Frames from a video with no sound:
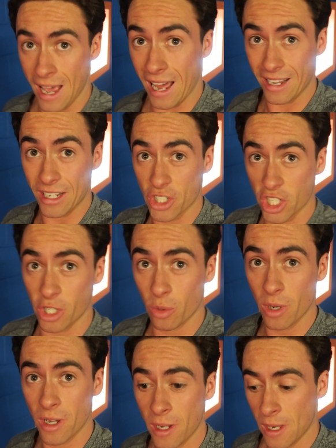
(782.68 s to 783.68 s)
at
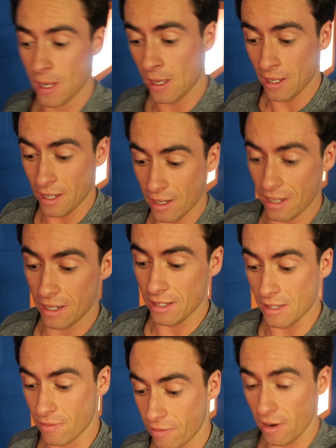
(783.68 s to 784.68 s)
HQ
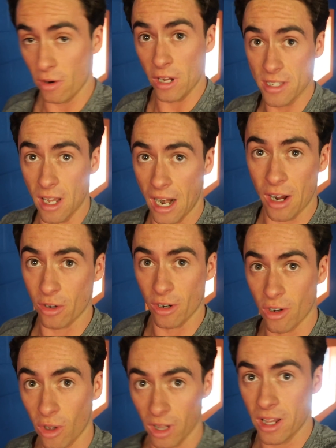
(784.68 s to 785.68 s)
is it's not
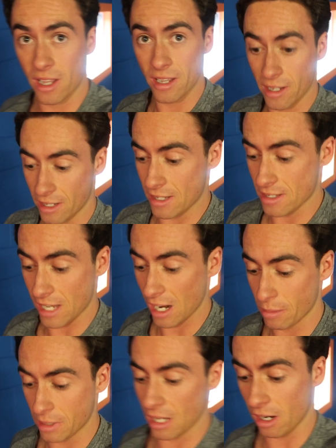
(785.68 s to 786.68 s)
accurate at all. It's
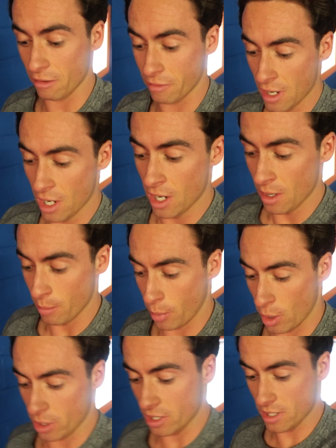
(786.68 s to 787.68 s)
telling me that I've
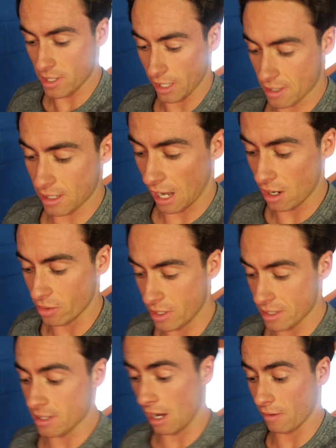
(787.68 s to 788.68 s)
burned 6
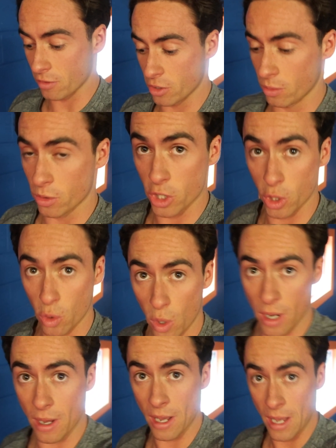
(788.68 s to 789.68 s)
calories after doing 2
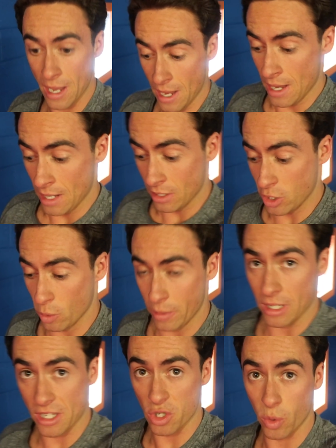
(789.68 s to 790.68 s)

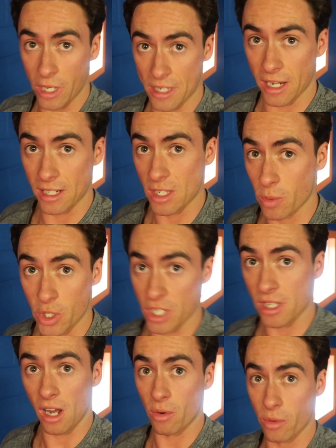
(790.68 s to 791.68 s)
minutes and 20 seconds, which
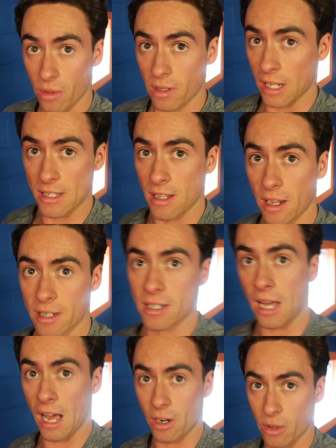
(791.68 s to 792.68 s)
is that's
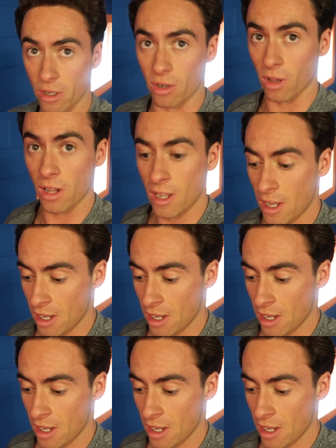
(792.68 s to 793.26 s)
not accurate at all.